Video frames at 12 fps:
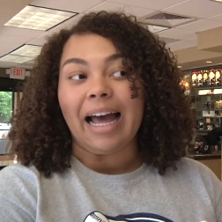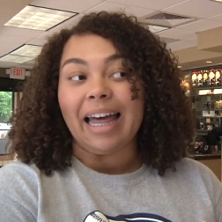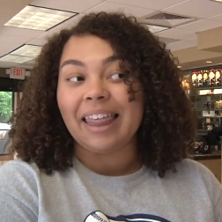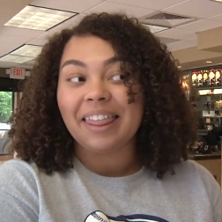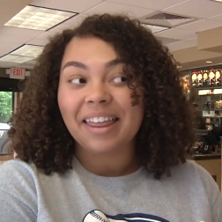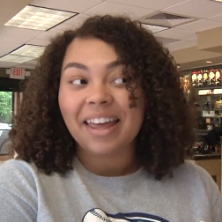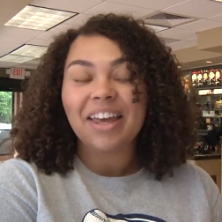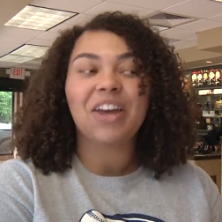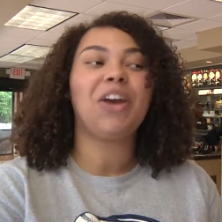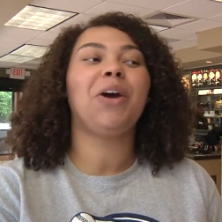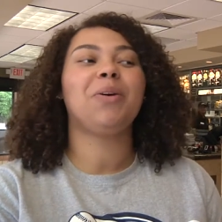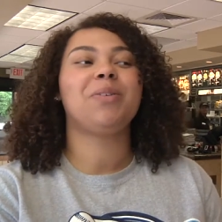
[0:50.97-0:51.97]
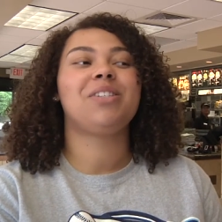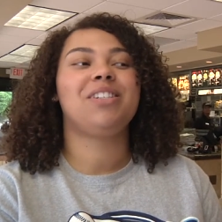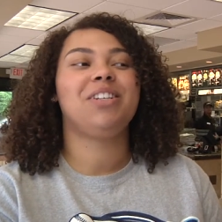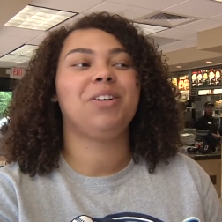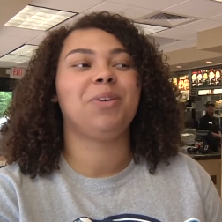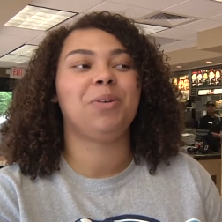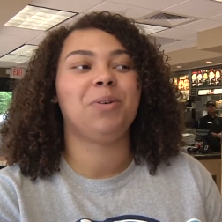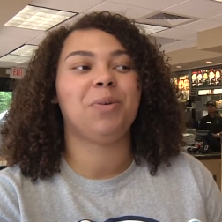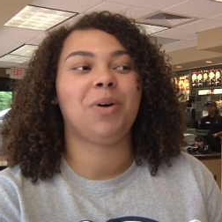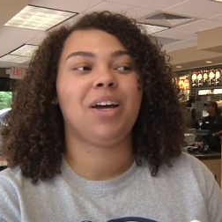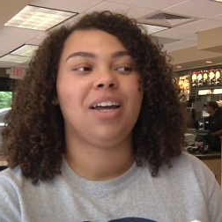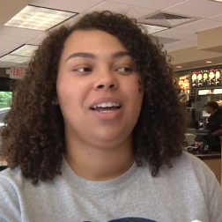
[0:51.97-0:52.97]
I think it goes
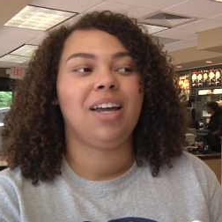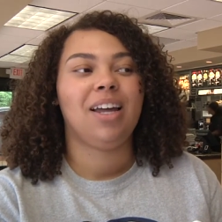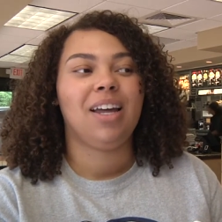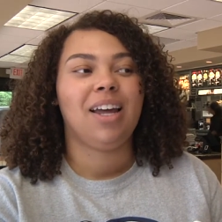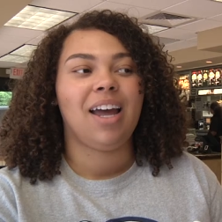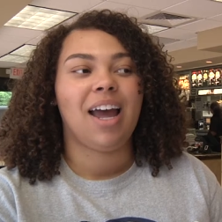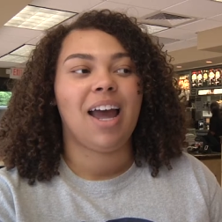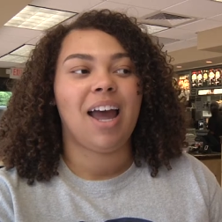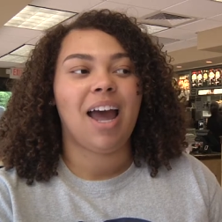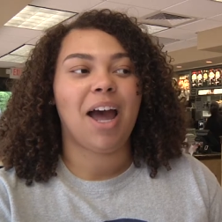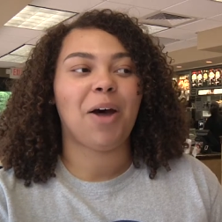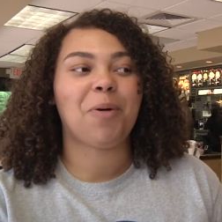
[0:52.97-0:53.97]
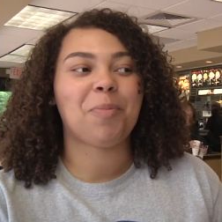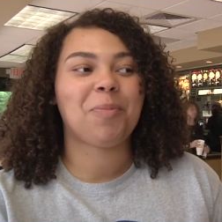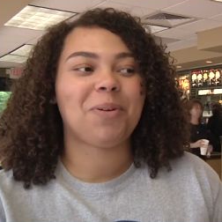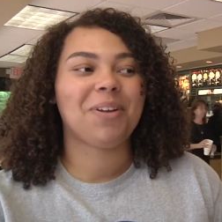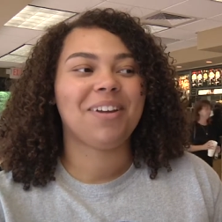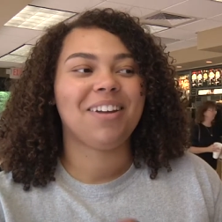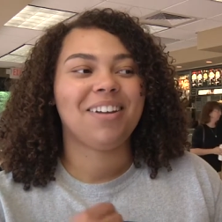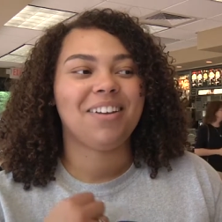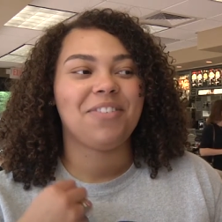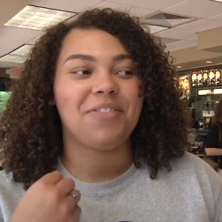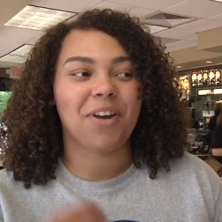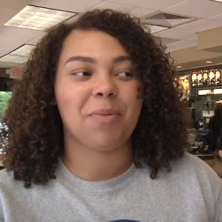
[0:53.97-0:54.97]
to help
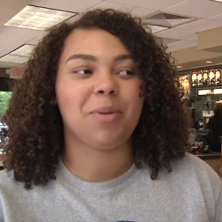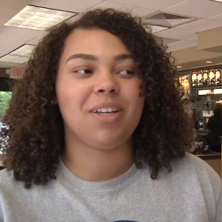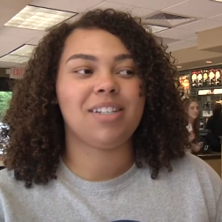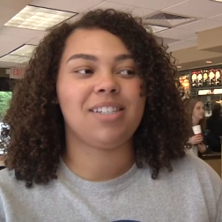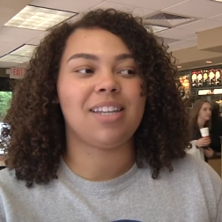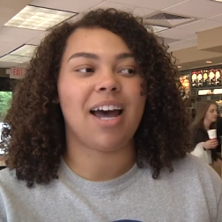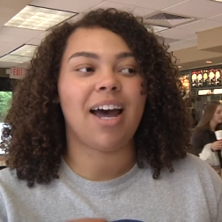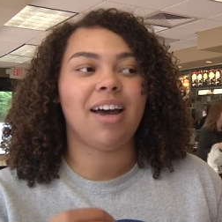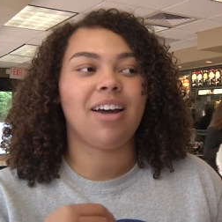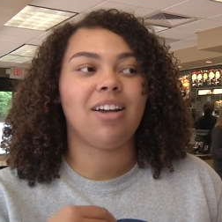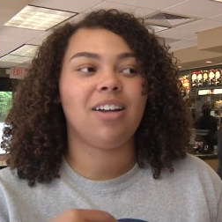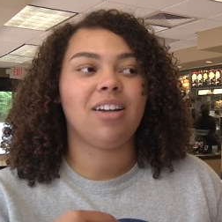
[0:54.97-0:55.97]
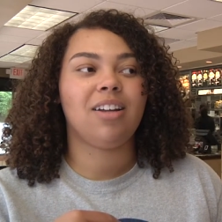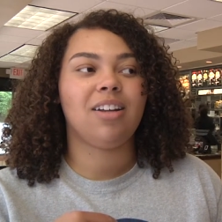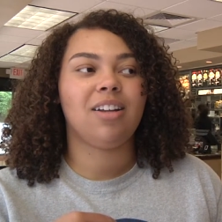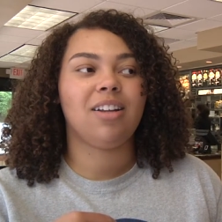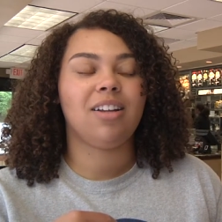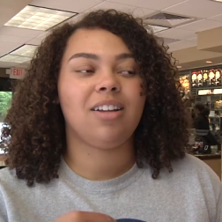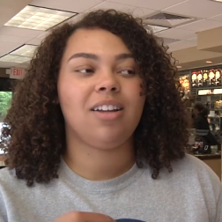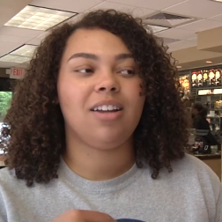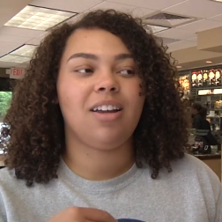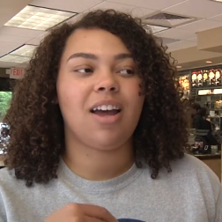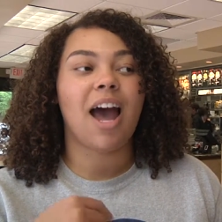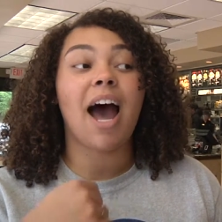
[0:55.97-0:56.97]
families that
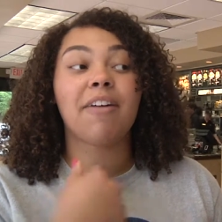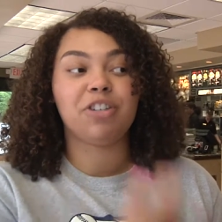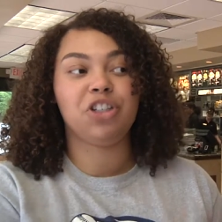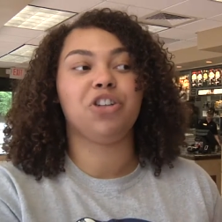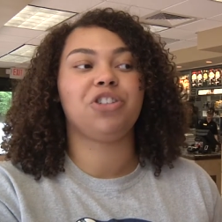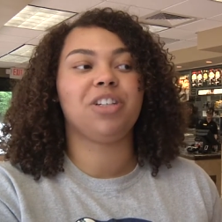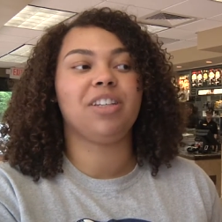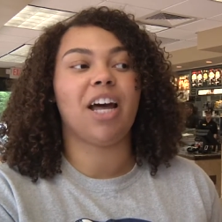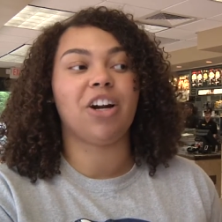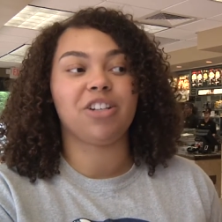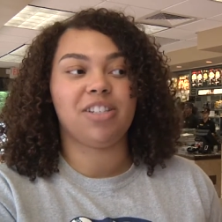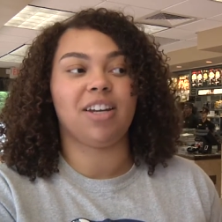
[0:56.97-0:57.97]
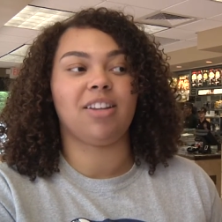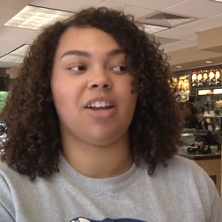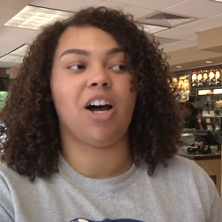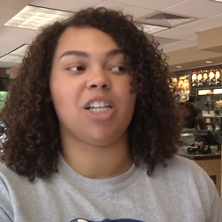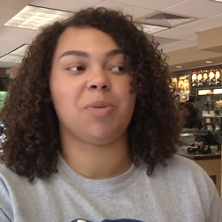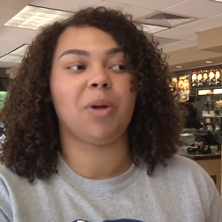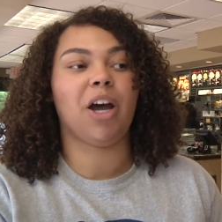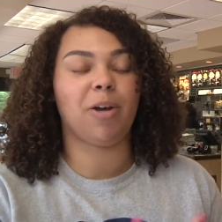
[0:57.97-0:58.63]
have children that are sick in the hospital.